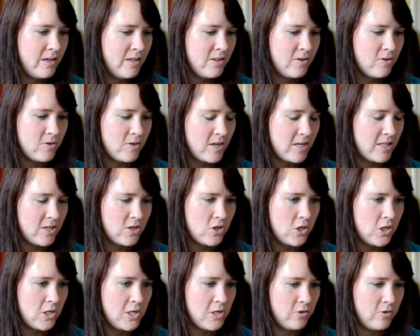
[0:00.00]
there's like this
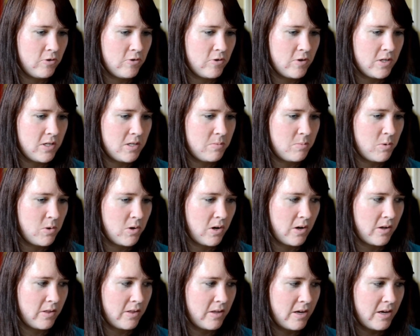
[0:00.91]
children's
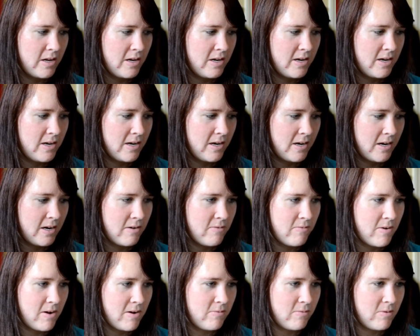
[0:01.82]
book that I
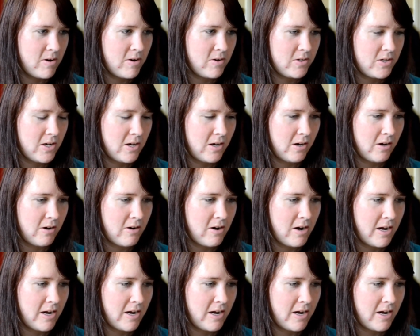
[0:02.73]
read when I was younger.